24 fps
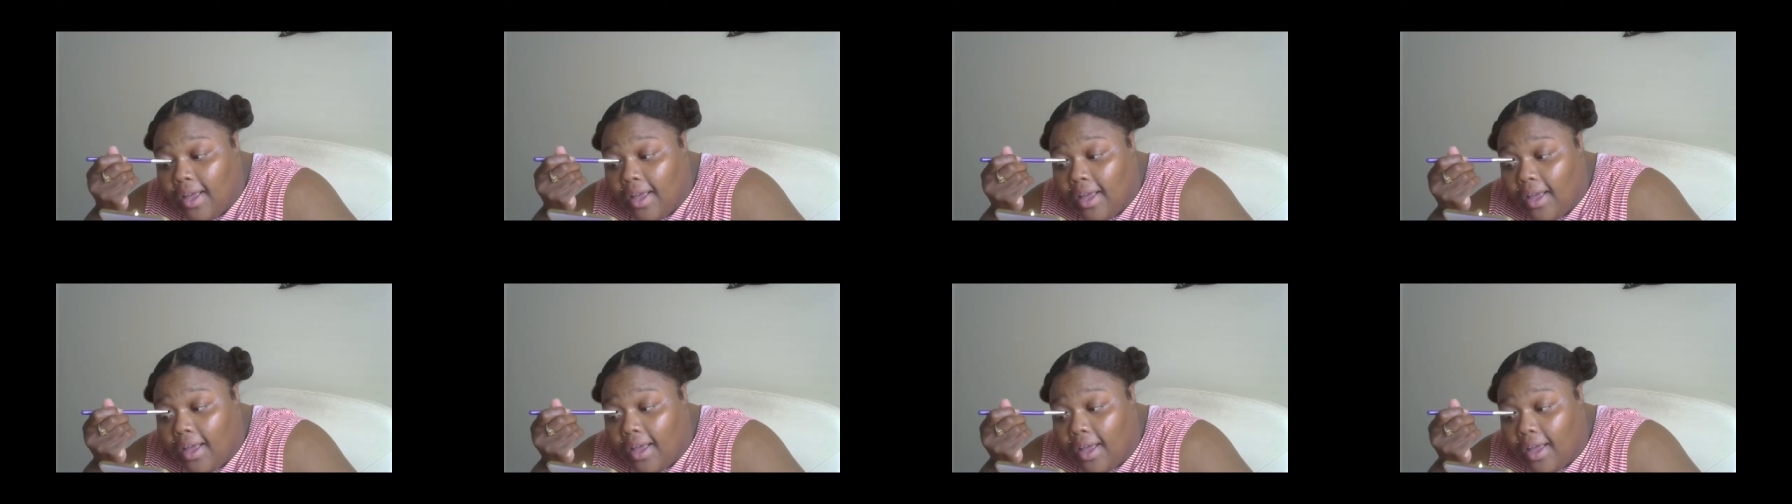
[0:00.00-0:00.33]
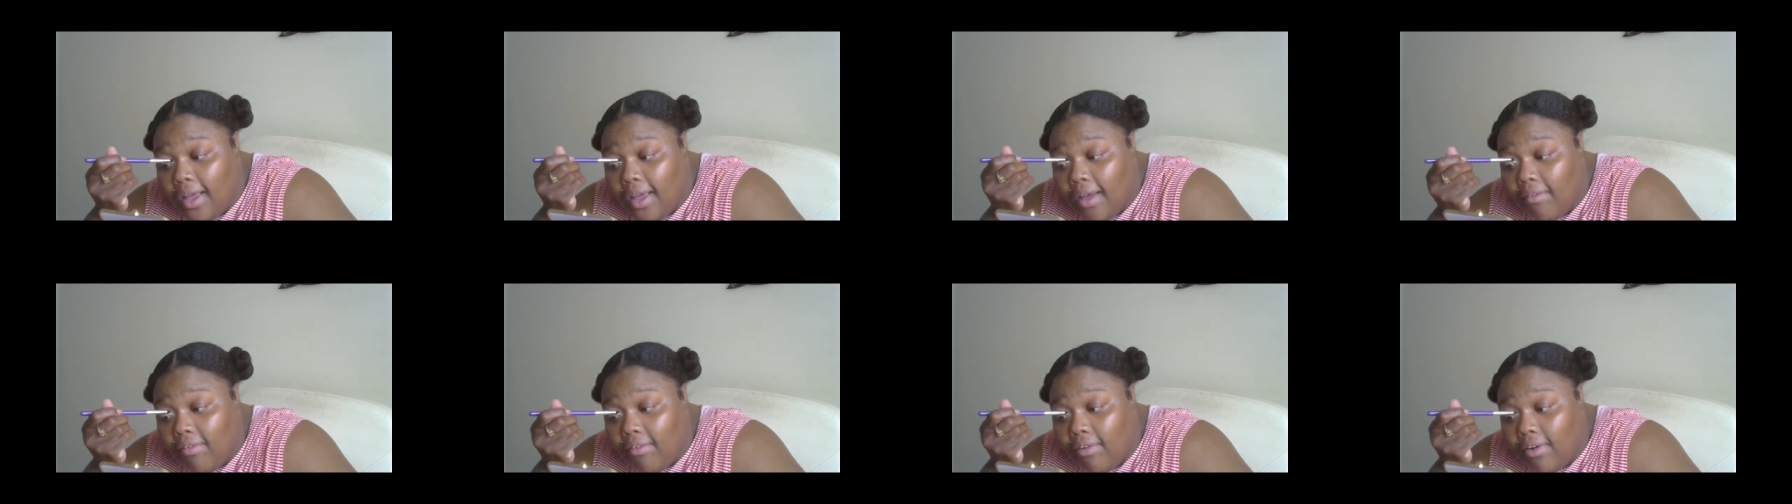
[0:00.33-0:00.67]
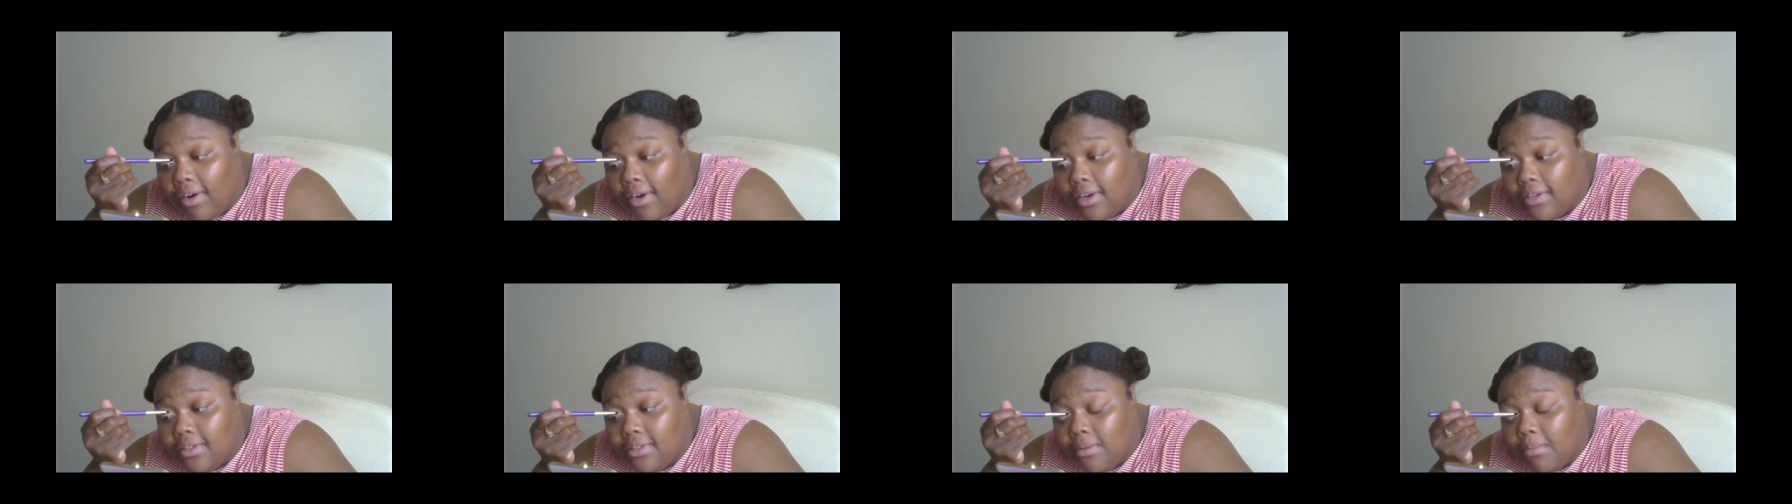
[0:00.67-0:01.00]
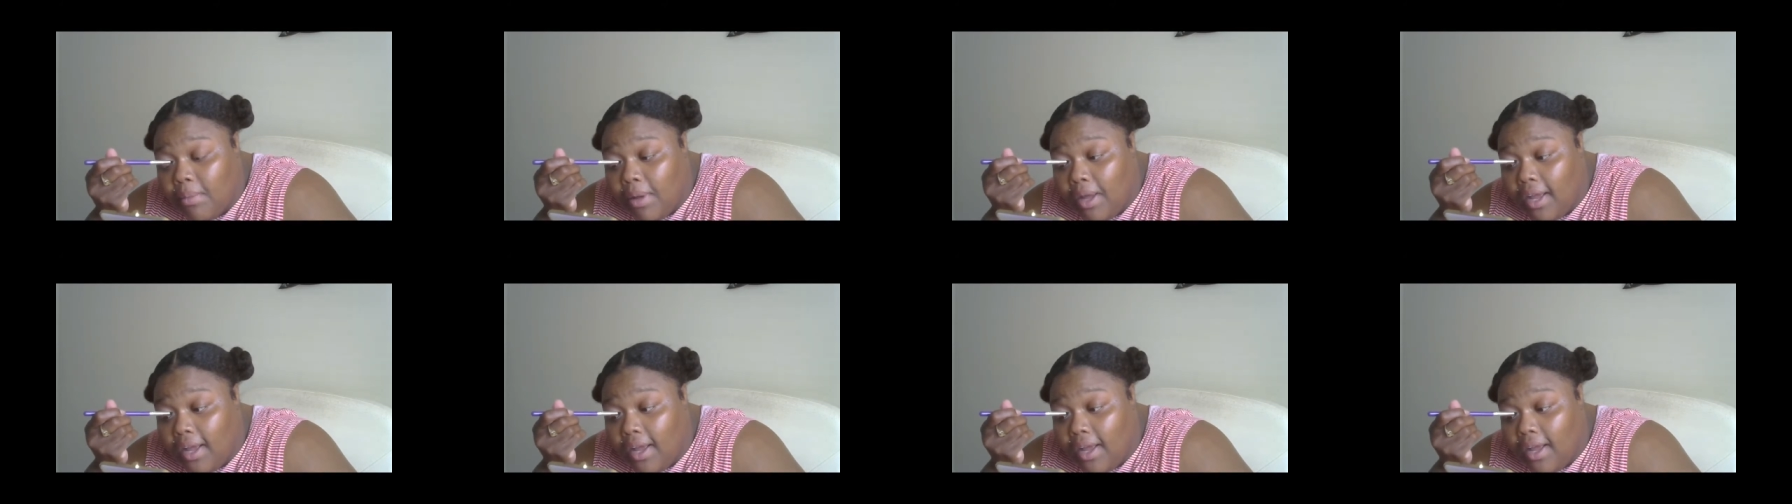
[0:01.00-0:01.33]
I have crust in
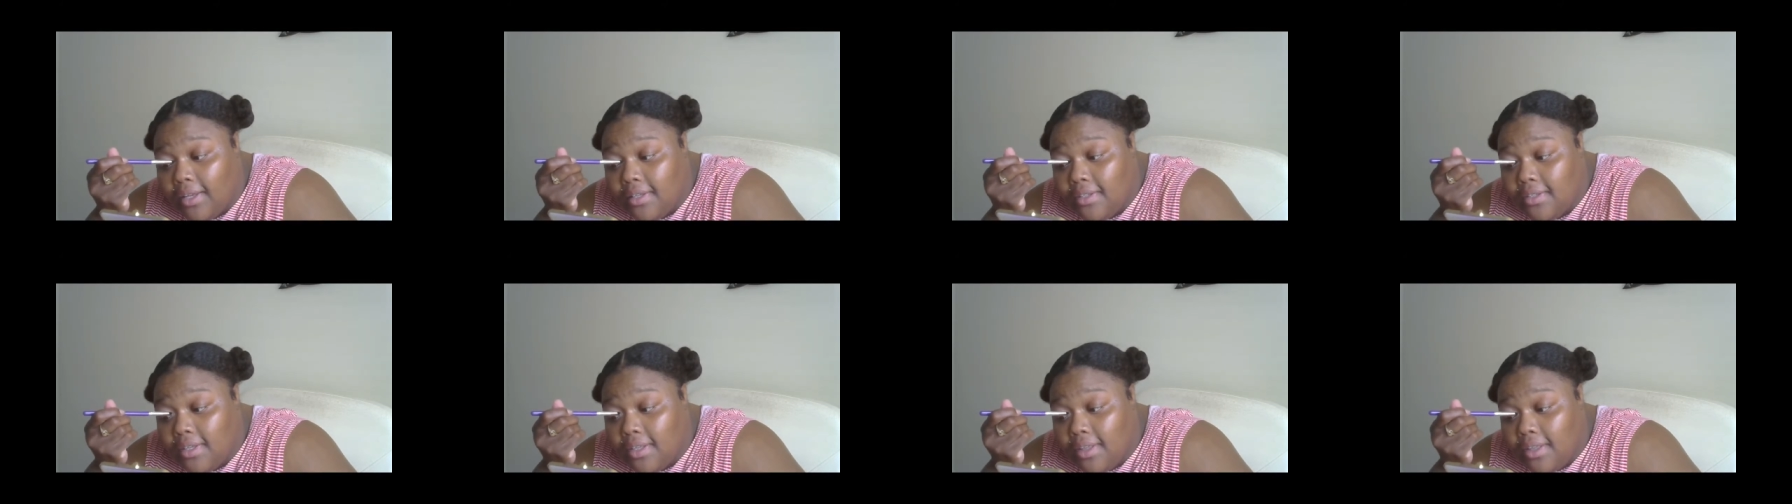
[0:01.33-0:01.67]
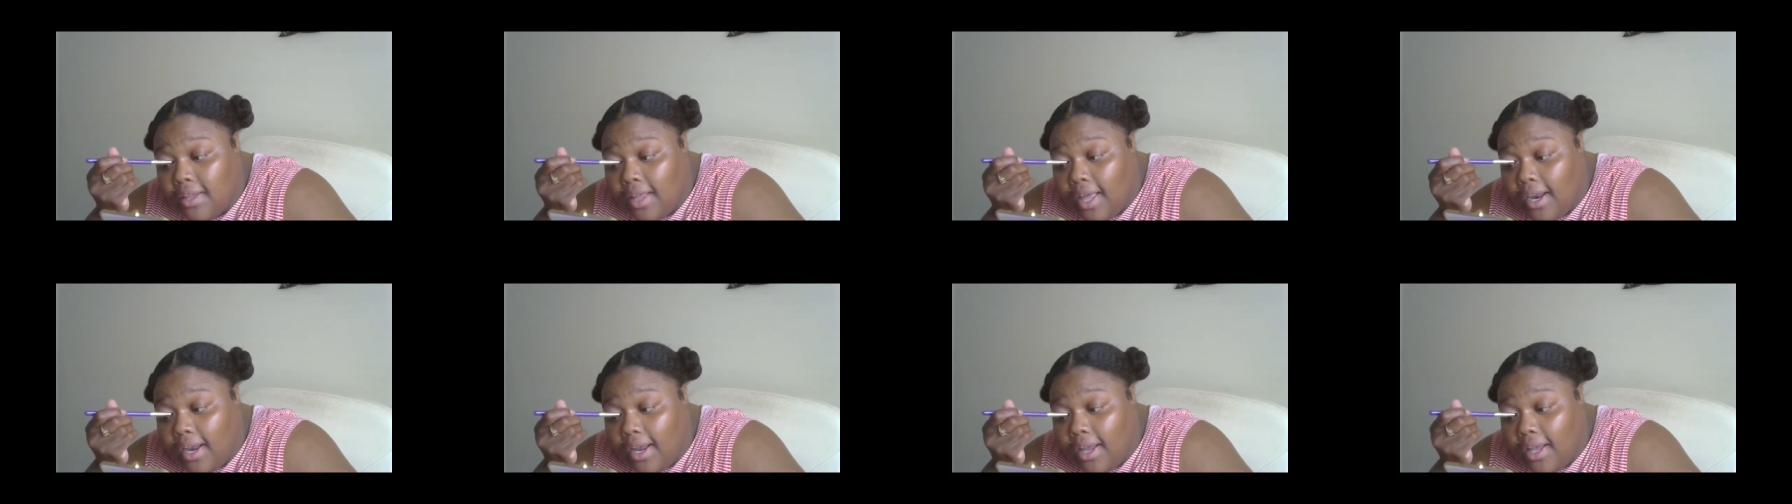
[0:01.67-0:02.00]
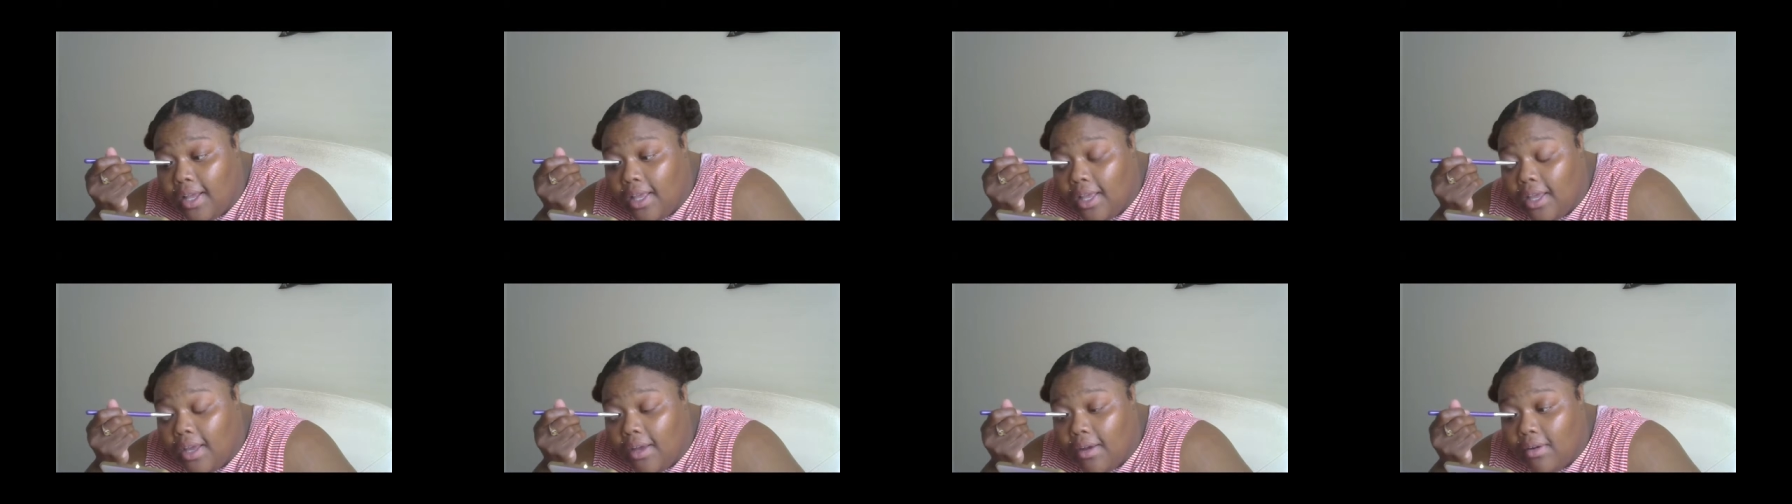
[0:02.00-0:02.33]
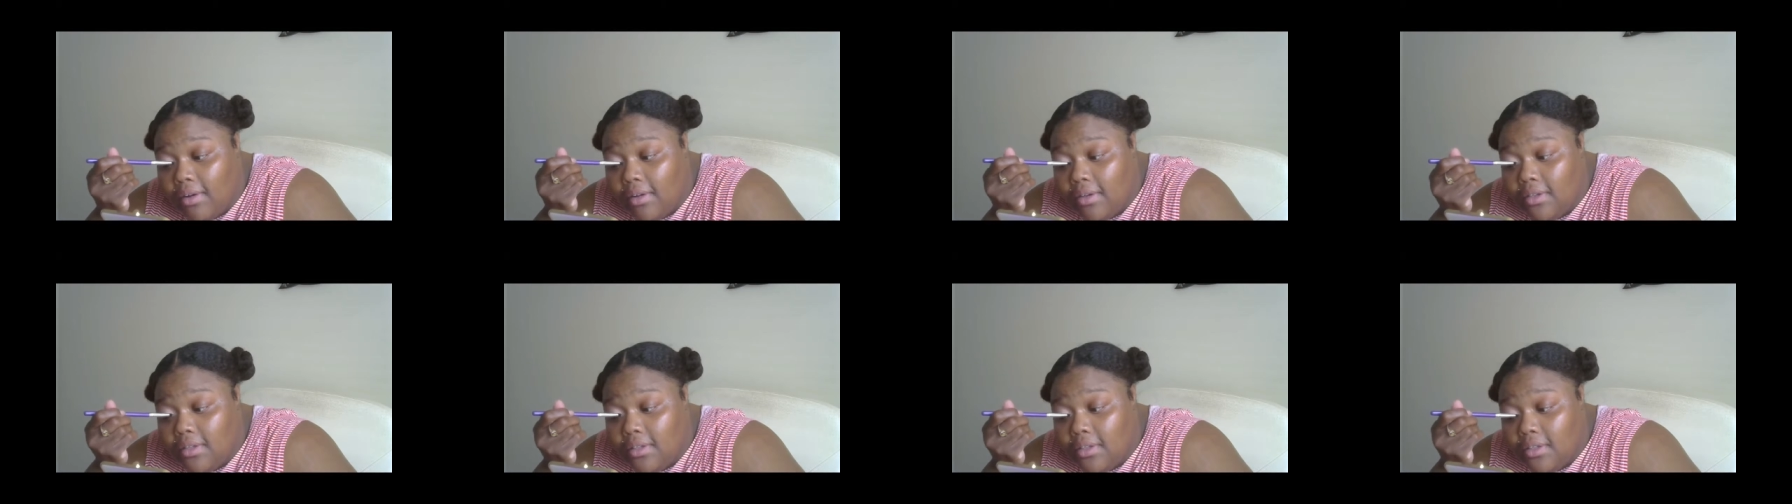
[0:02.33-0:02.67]
my eyes and that ain't cute.
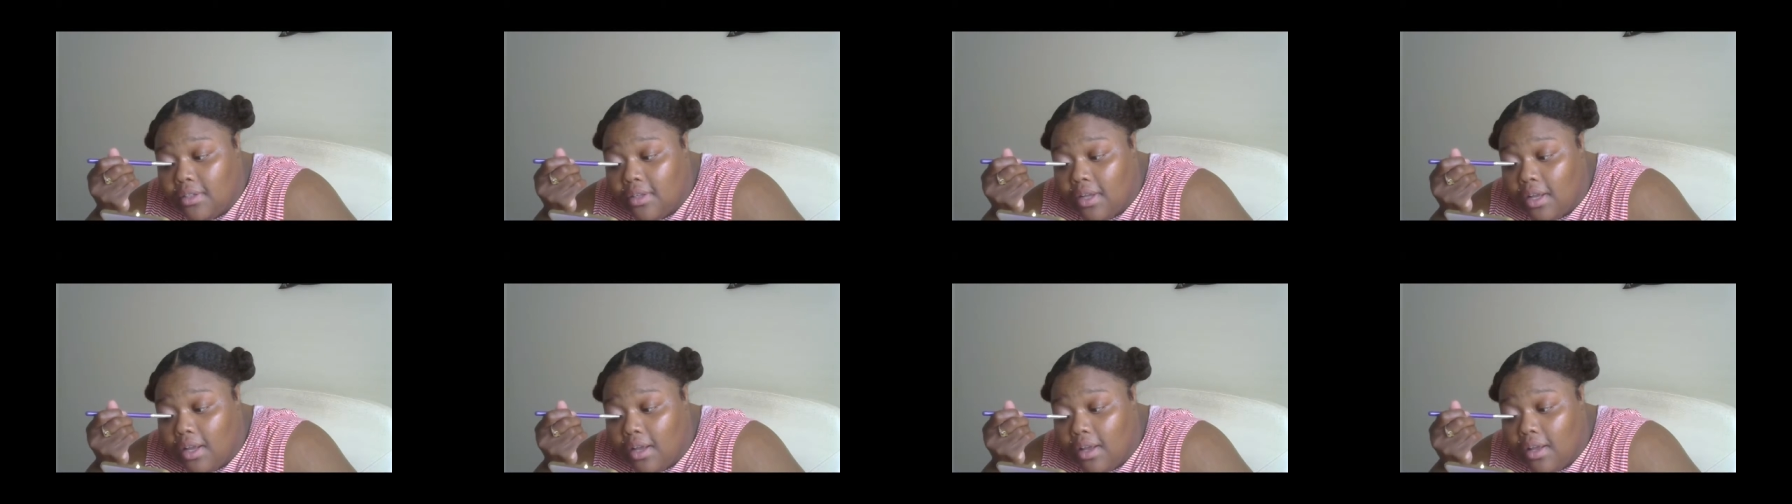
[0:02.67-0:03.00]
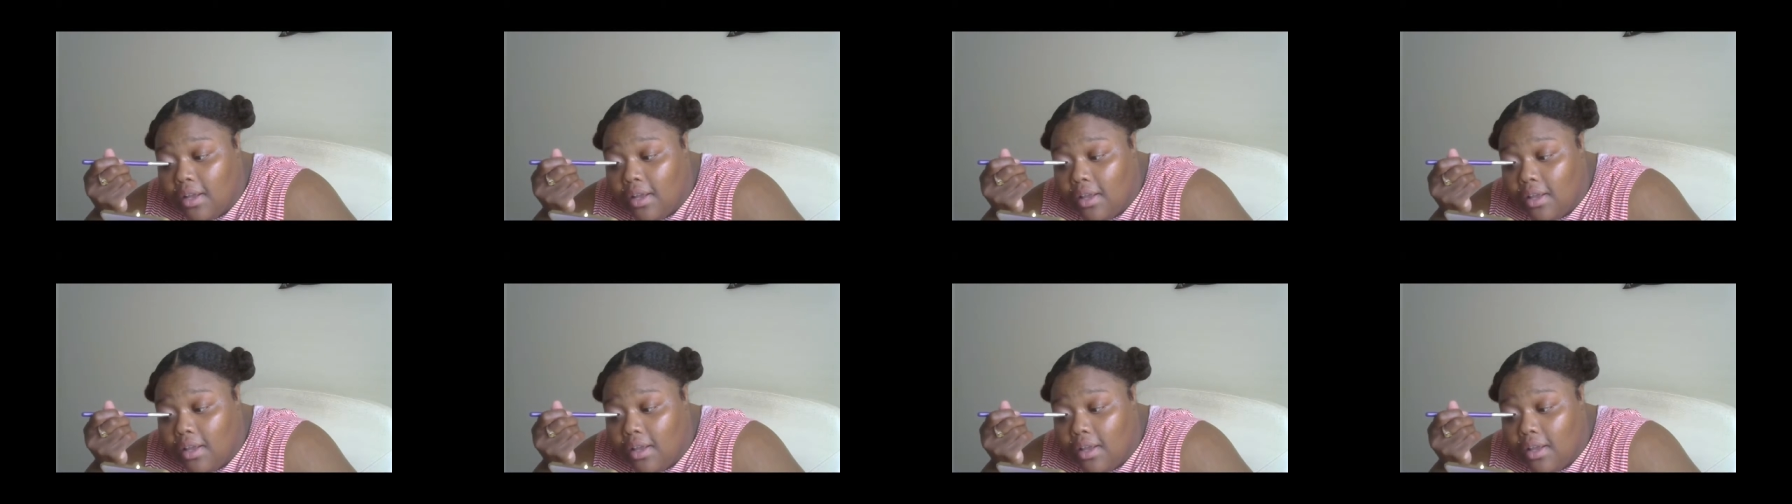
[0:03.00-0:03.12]
So